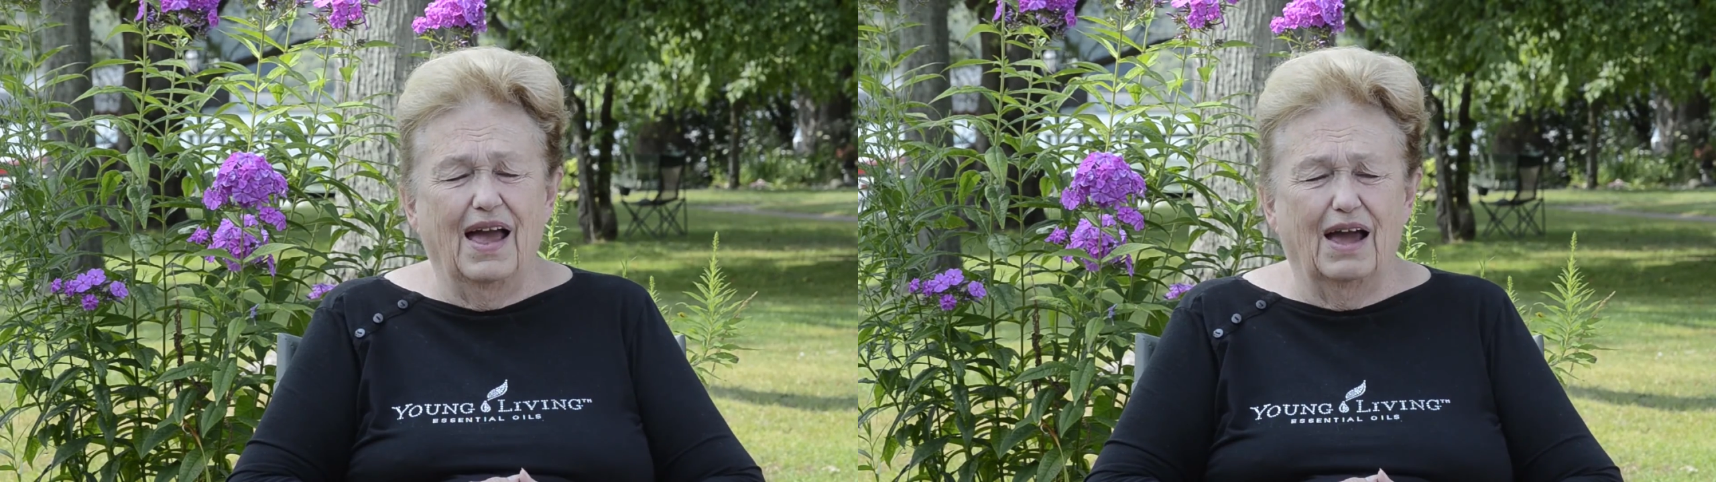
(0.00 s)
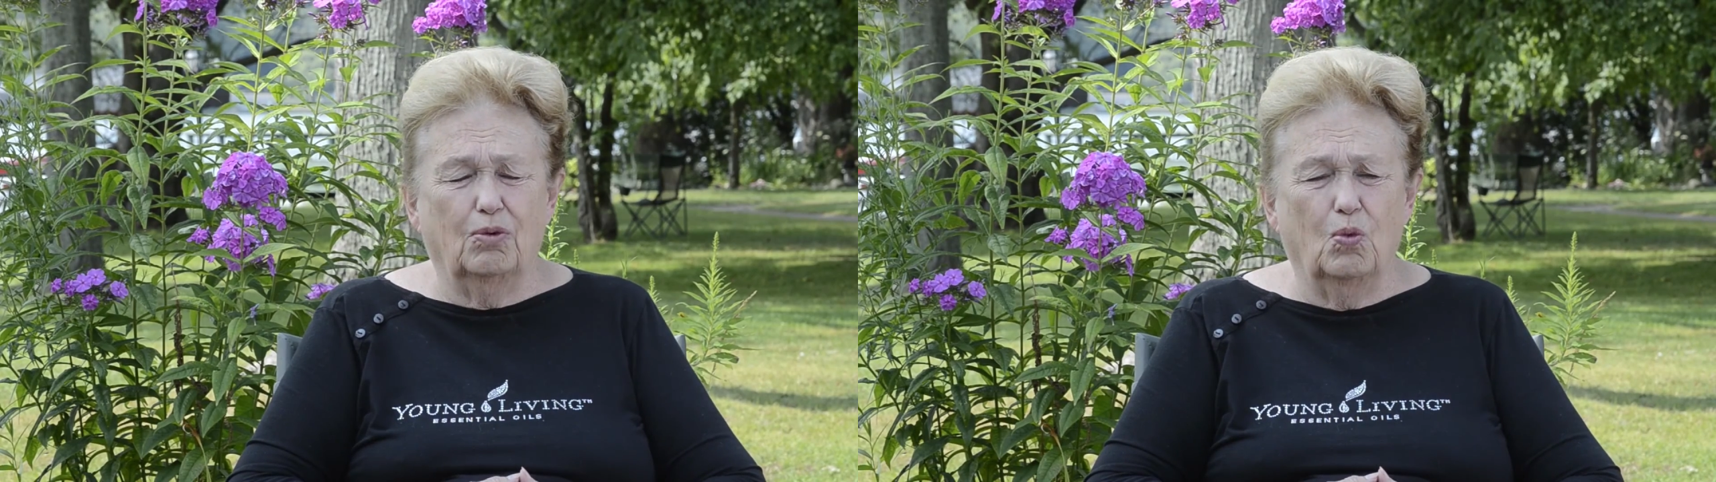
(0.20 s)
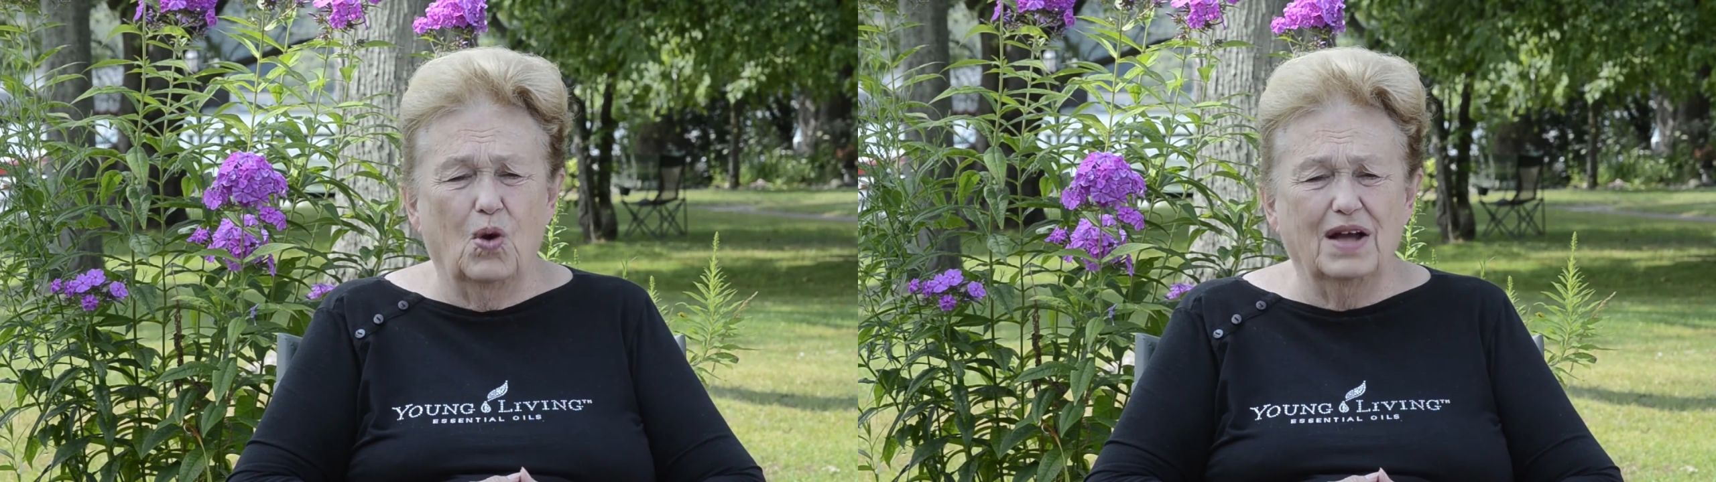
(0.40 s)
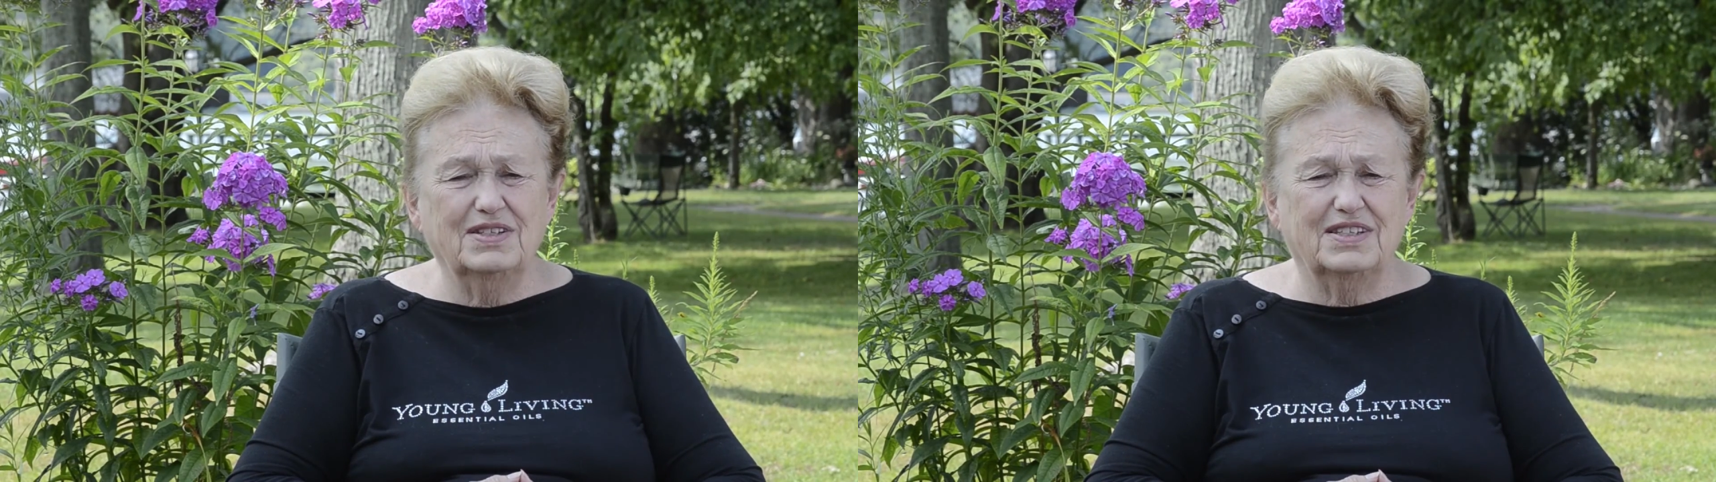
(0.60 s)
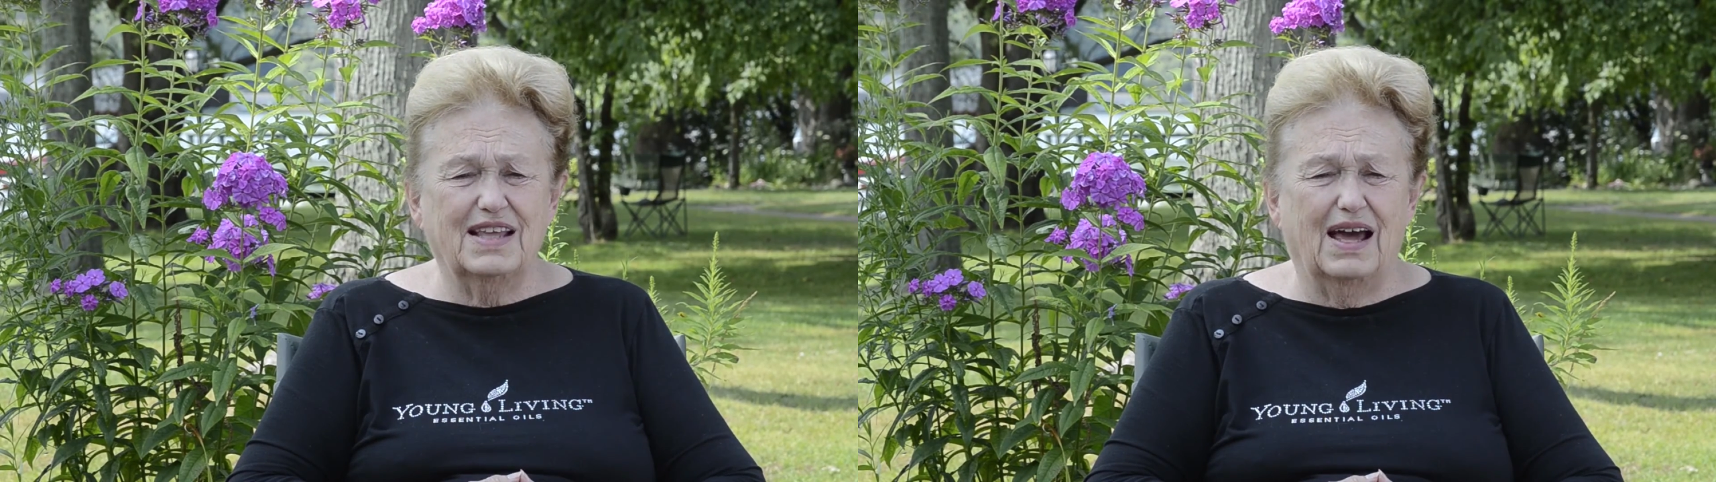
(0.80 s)
And
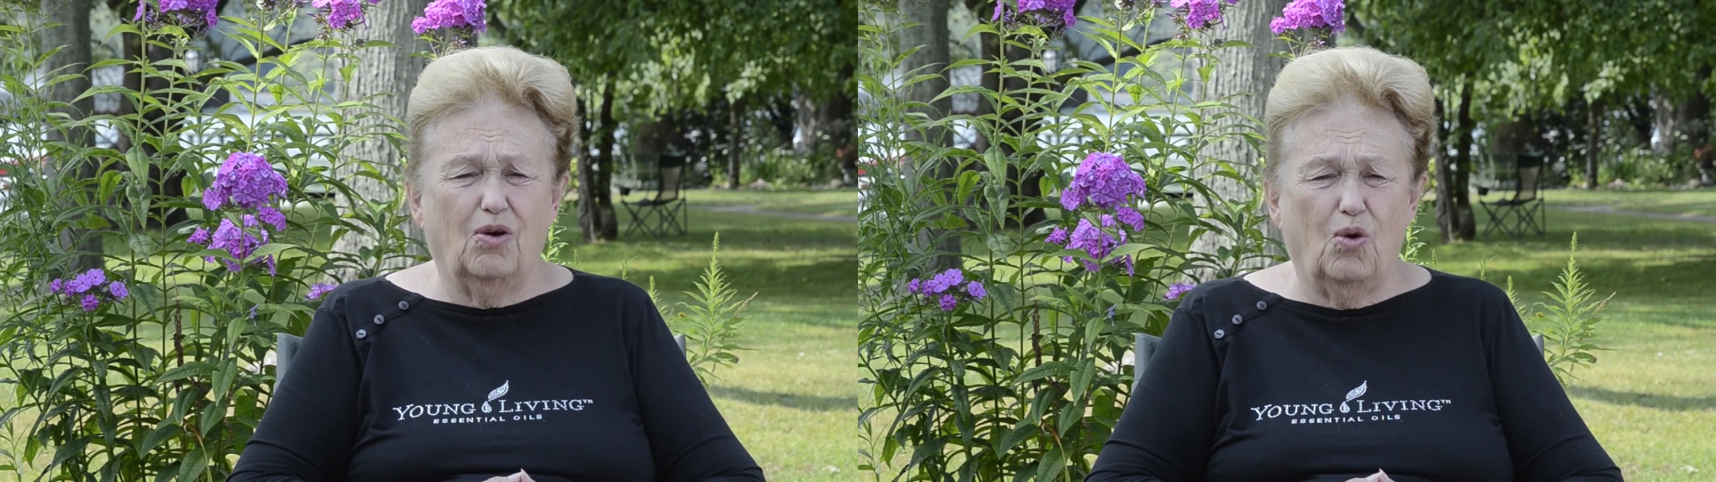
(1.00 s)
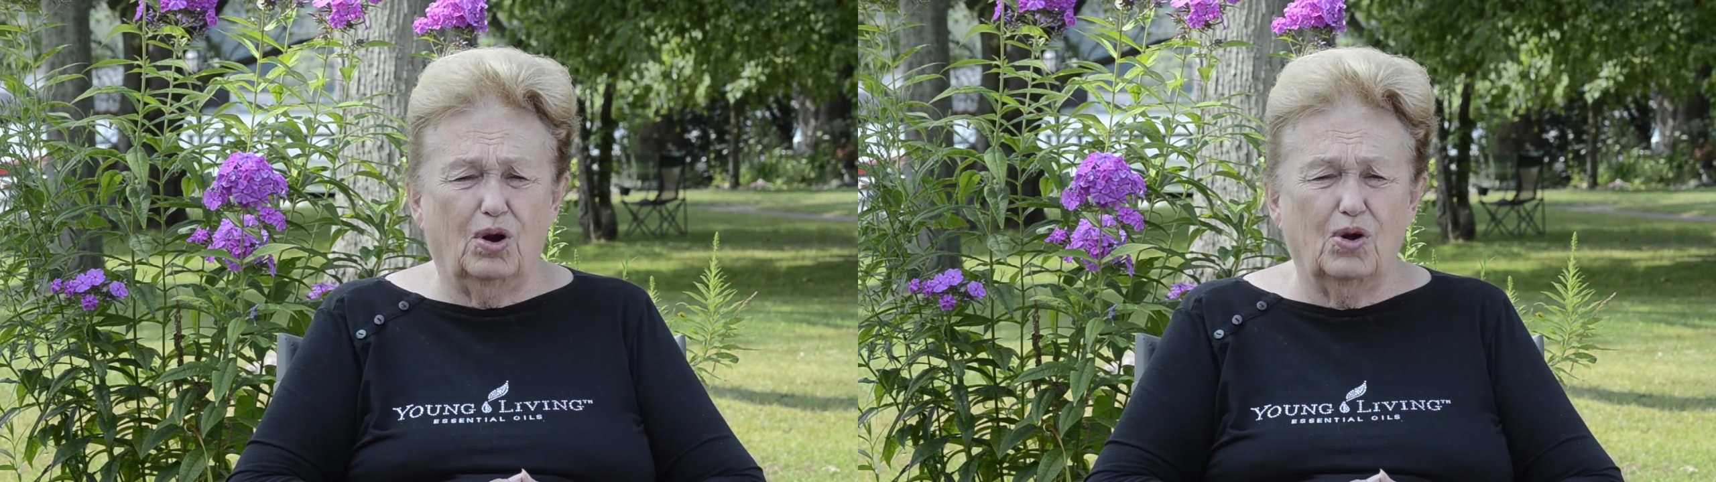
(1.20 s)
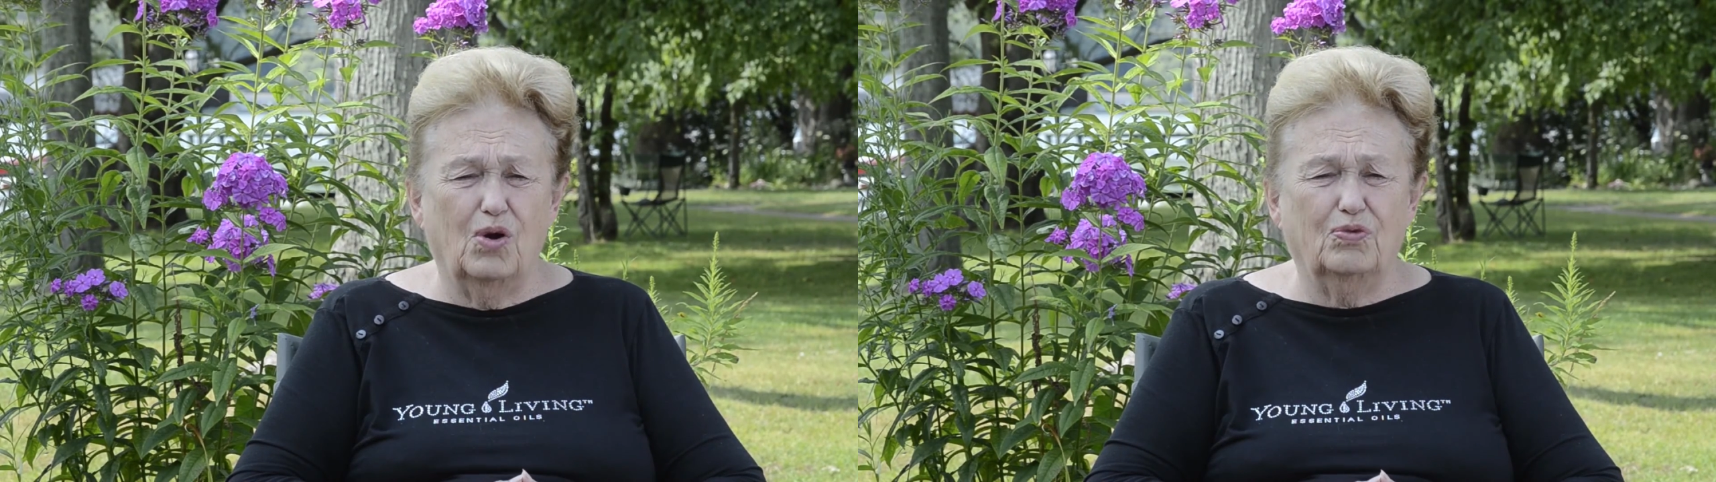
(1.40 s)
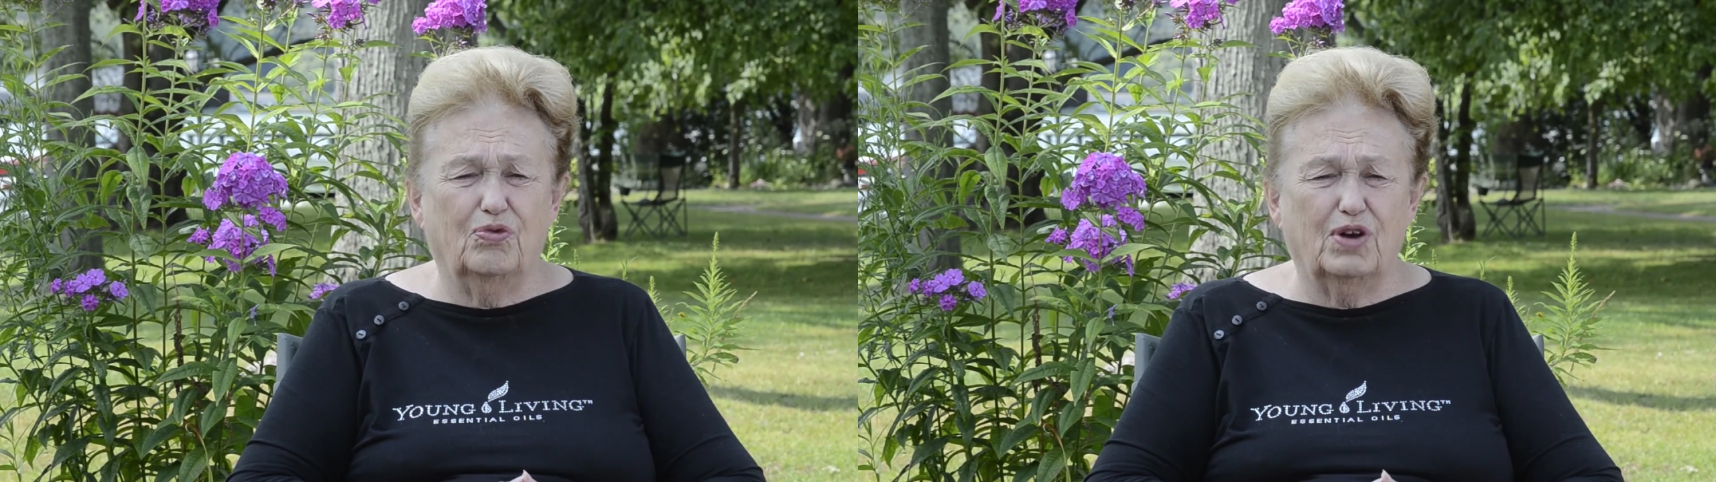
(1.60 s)
once that orgone